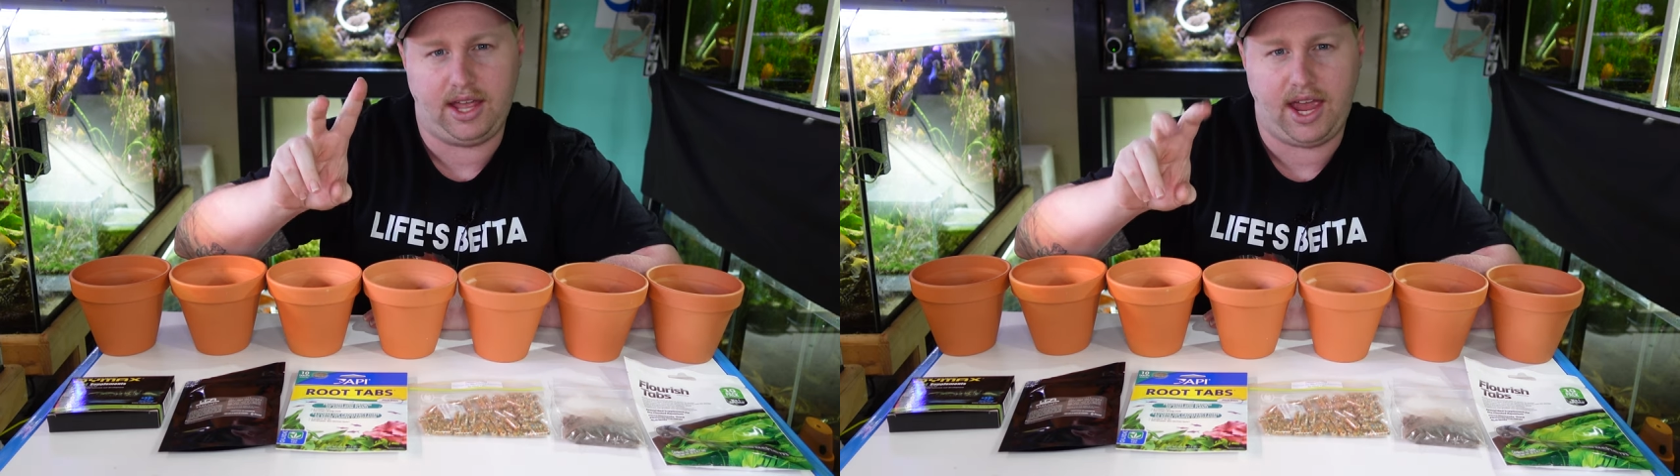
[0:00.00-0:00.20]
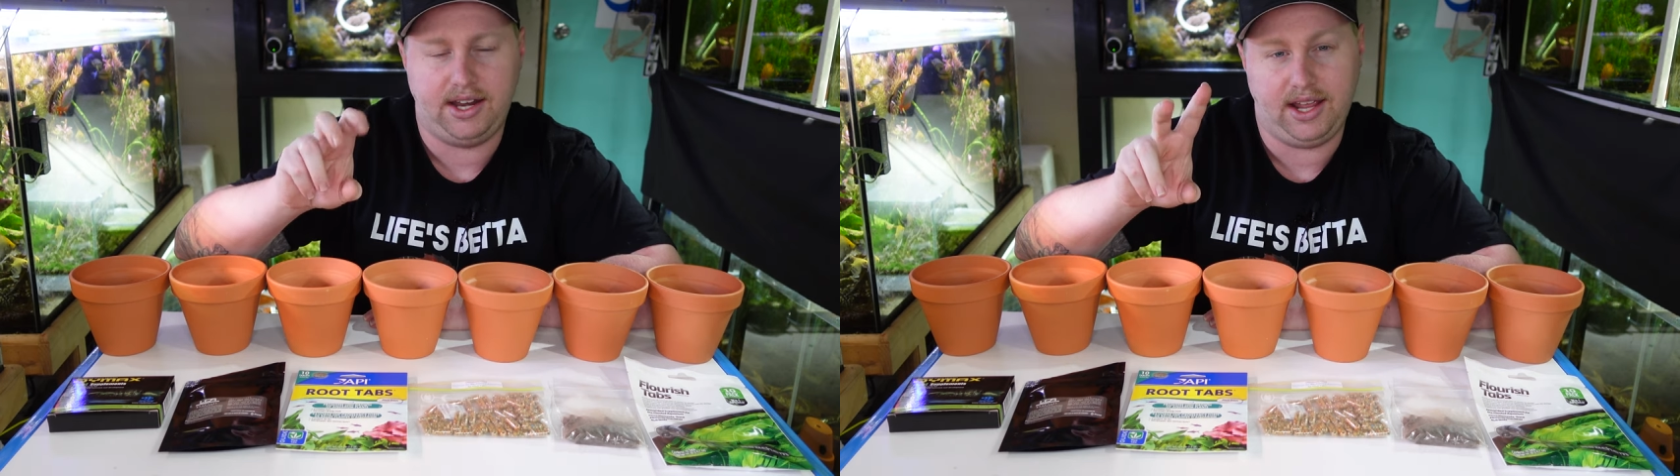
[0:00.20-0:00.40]

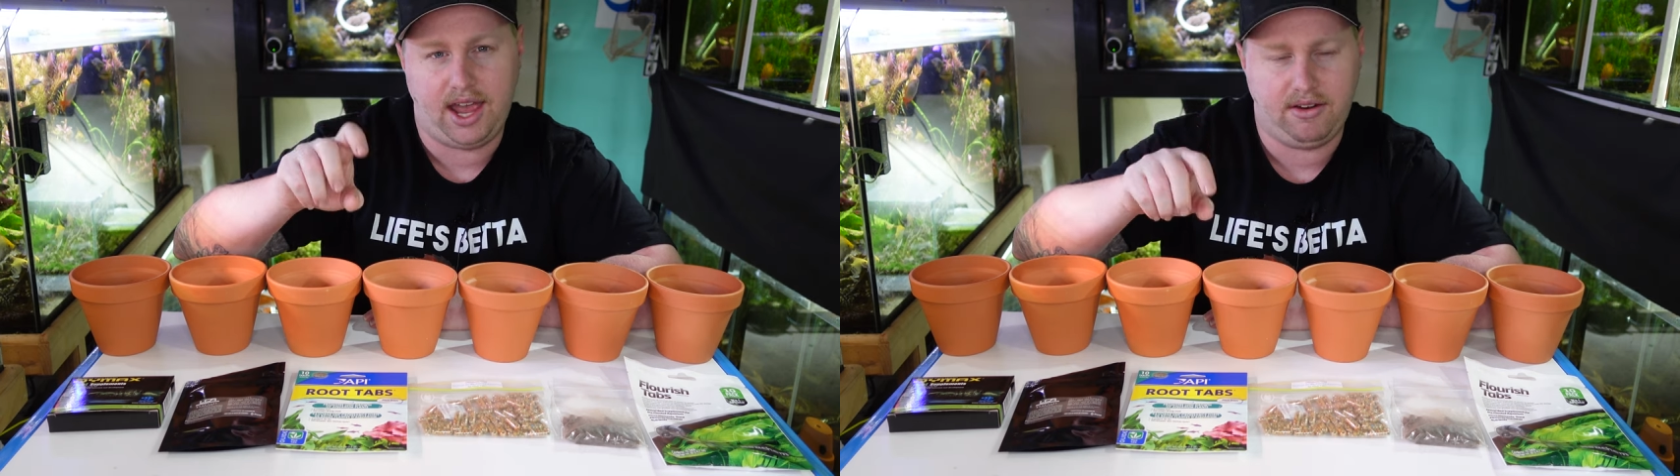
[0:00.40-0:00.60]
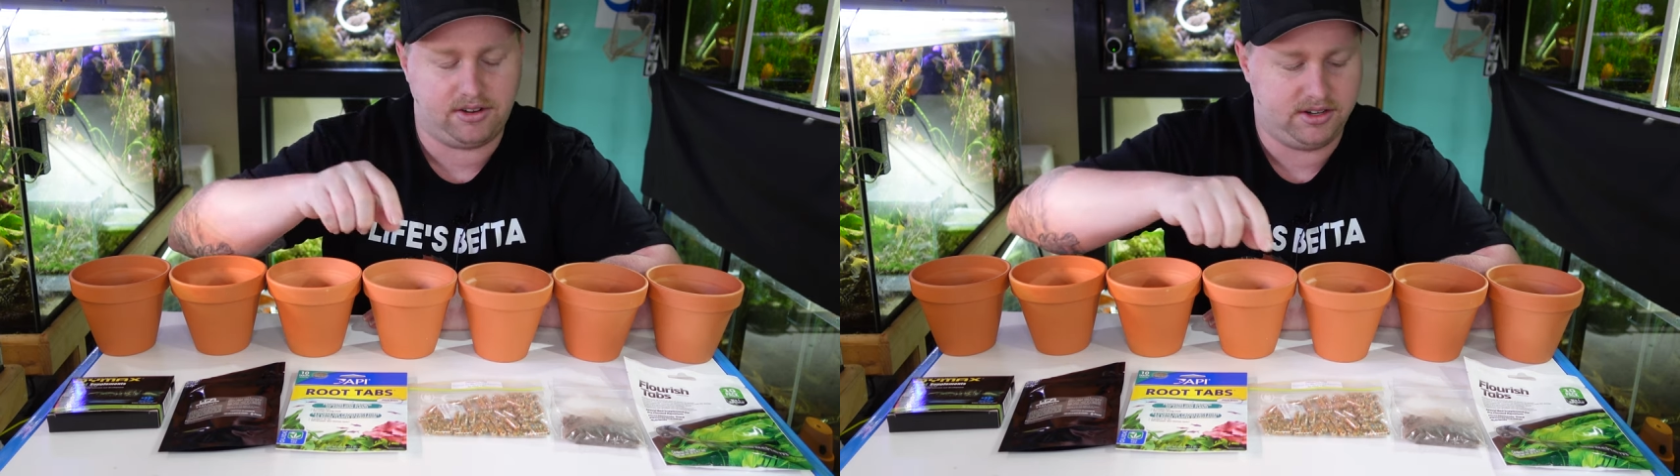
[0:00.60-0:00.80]

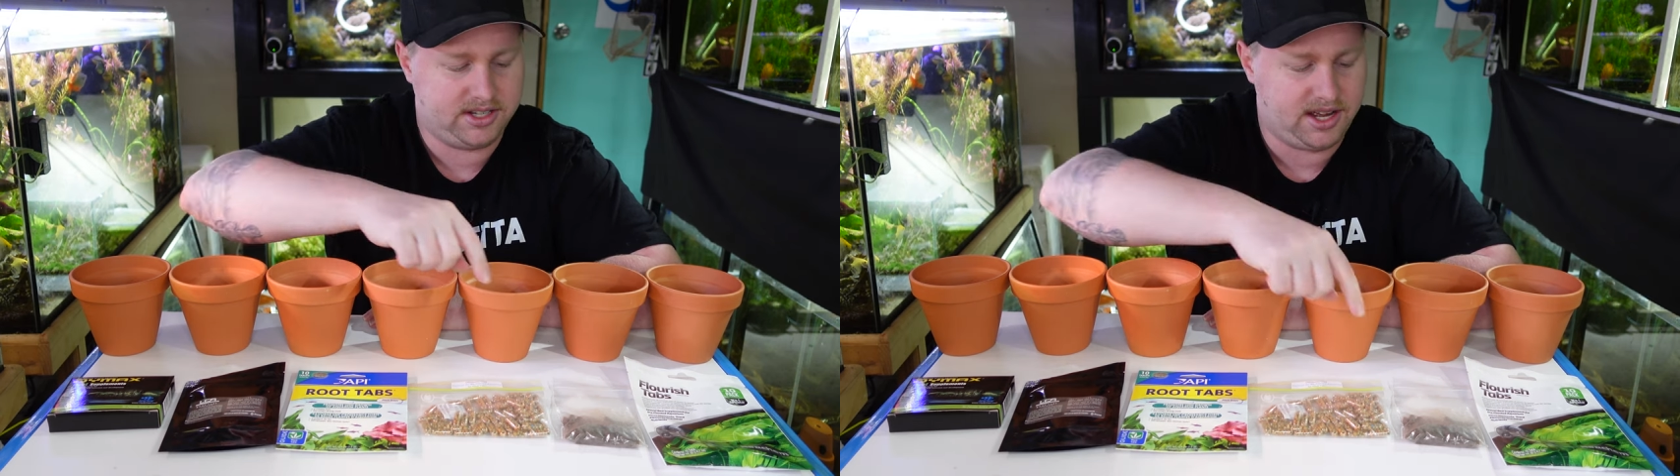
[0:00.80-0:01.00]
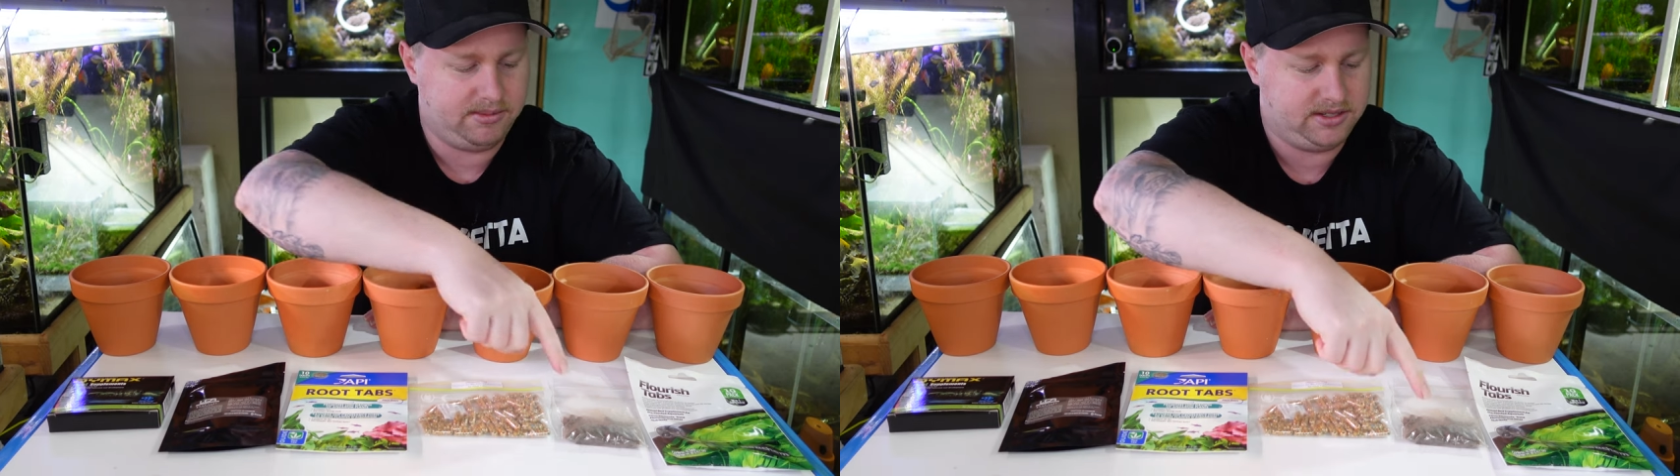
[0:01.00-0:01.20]
ADA
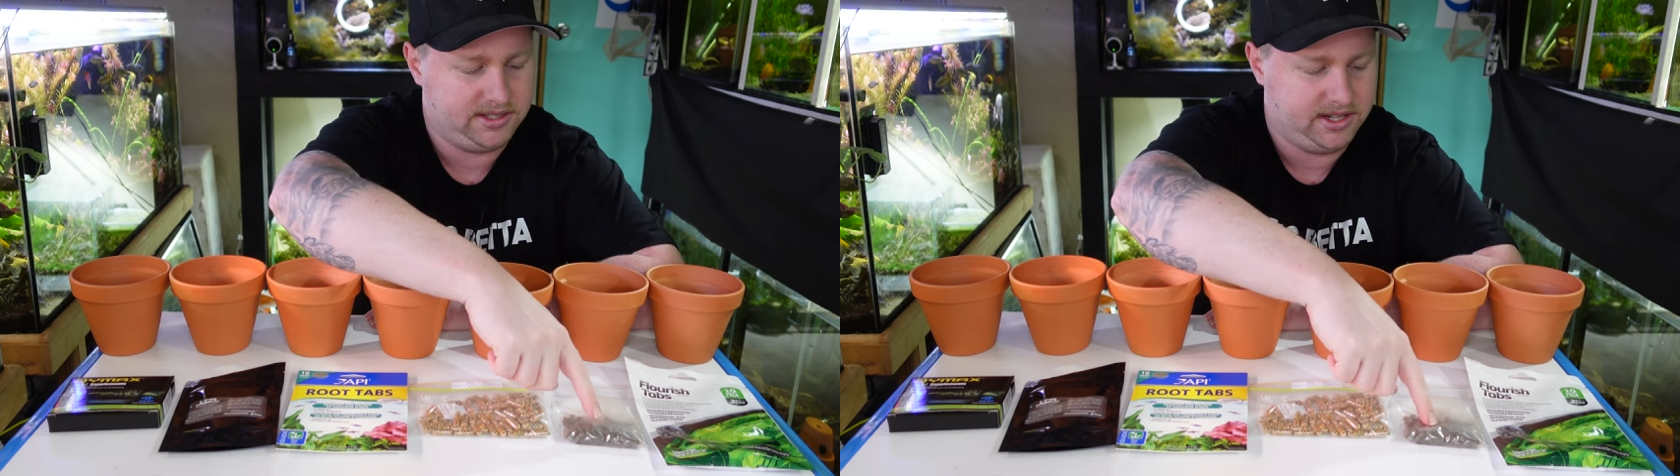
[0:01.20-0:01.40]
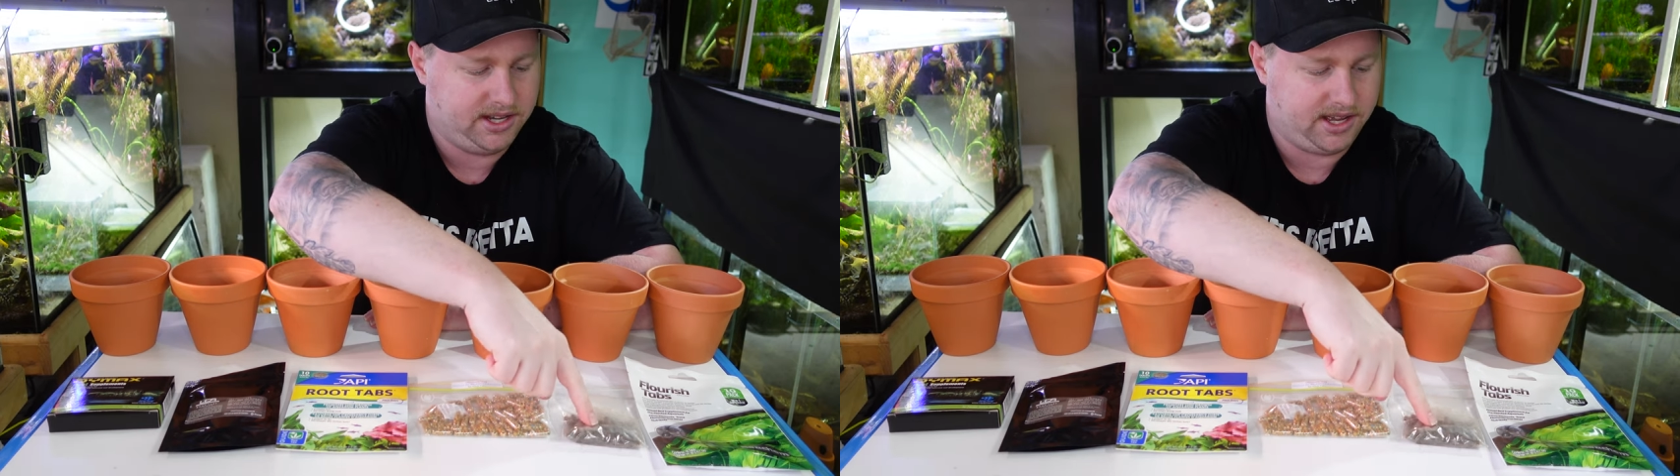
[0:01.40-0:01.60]
root
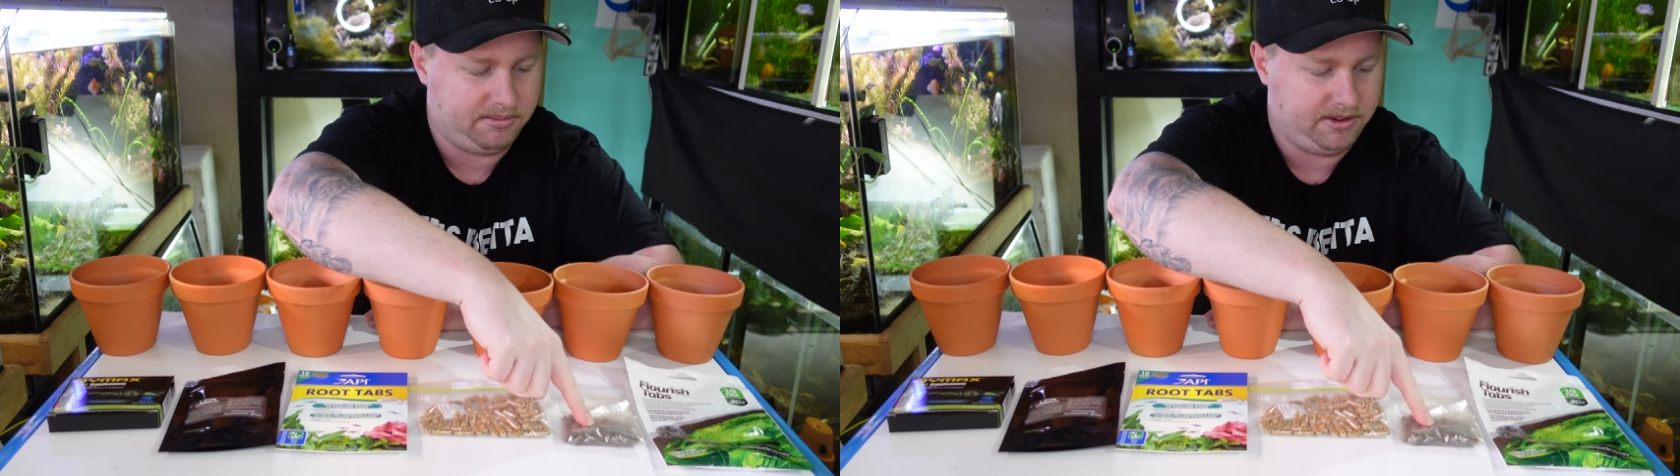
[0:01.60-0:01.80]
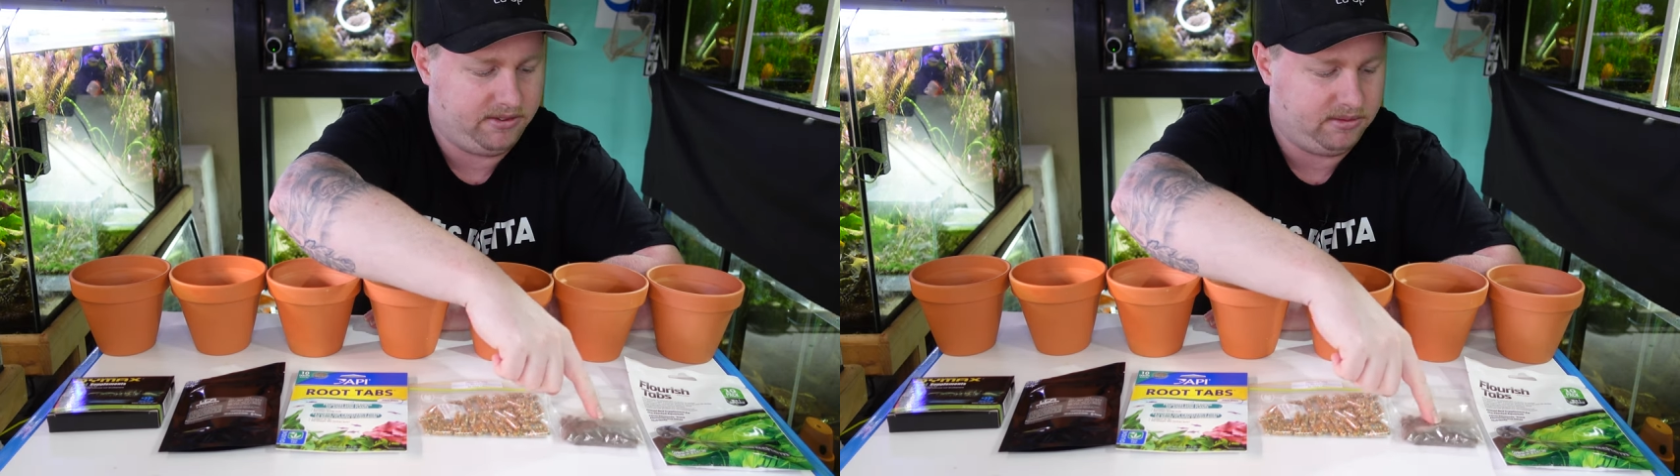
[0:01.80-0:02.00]
tabs,
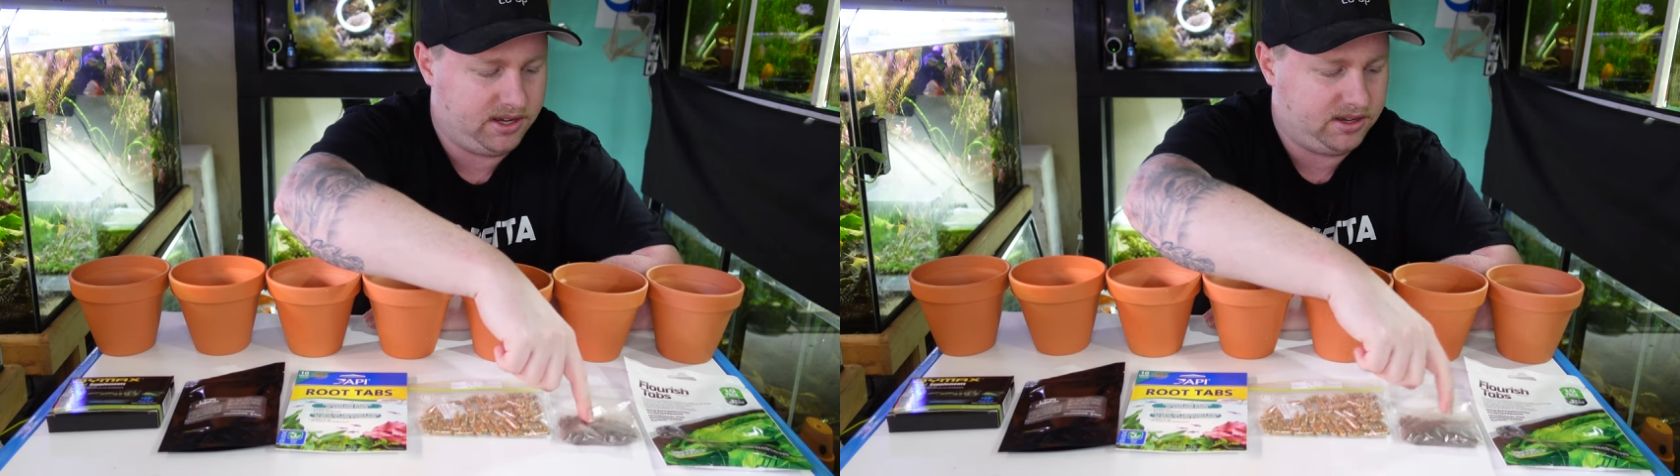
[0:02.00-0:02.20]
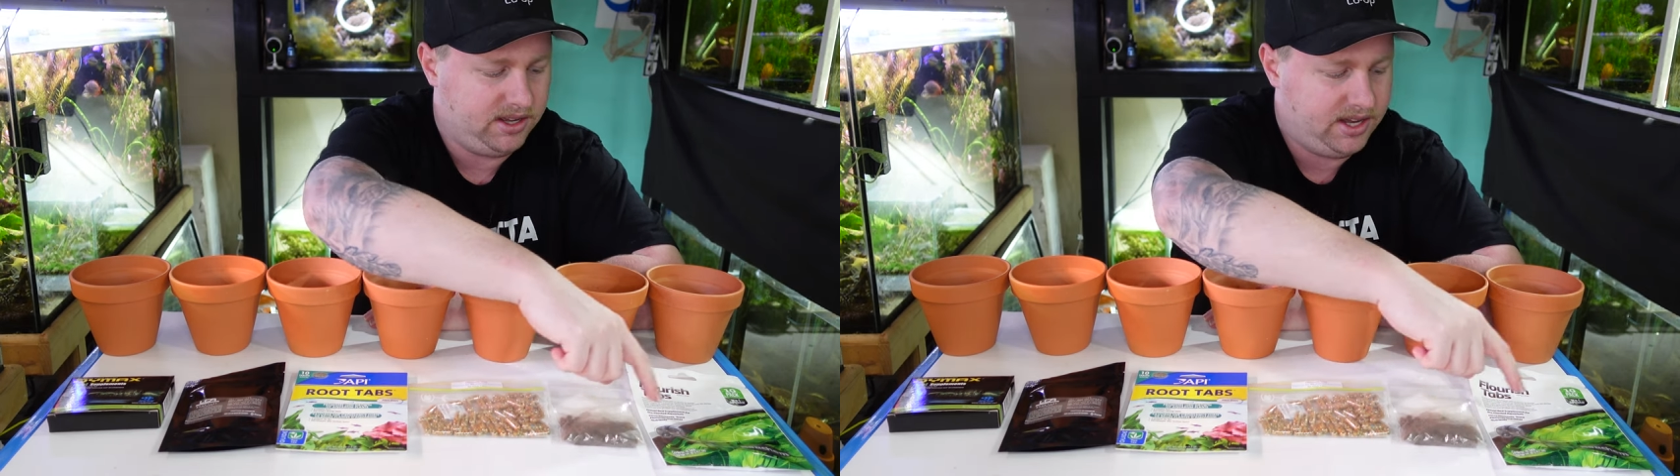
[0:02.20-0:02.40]
if you
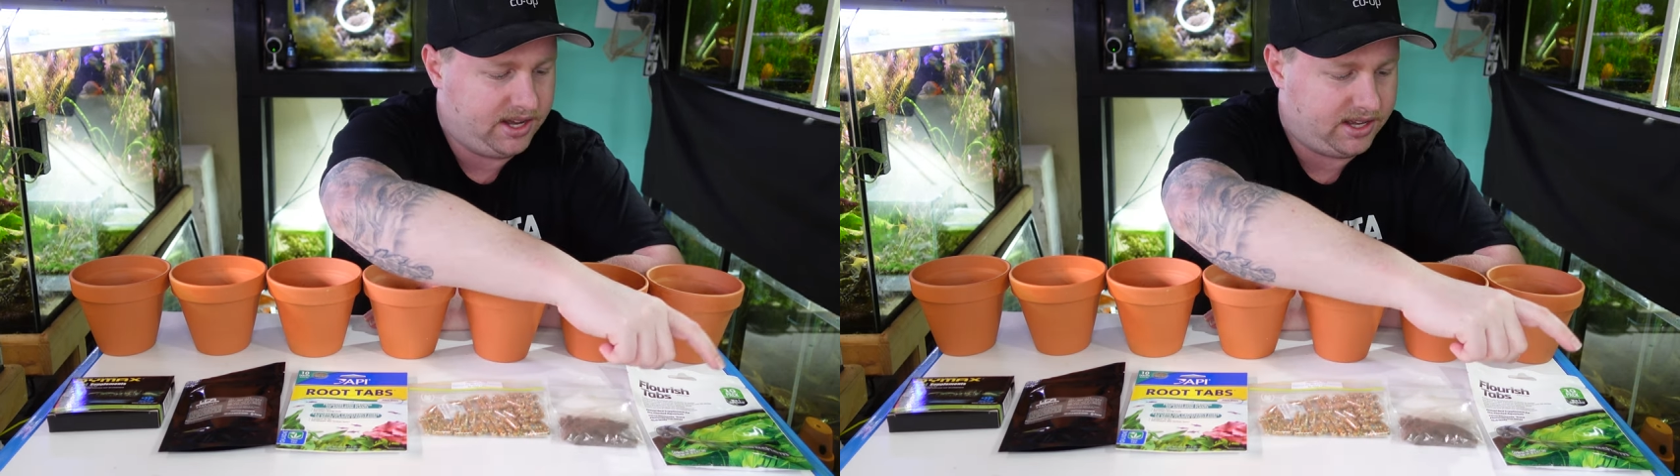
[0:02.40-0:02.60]
will.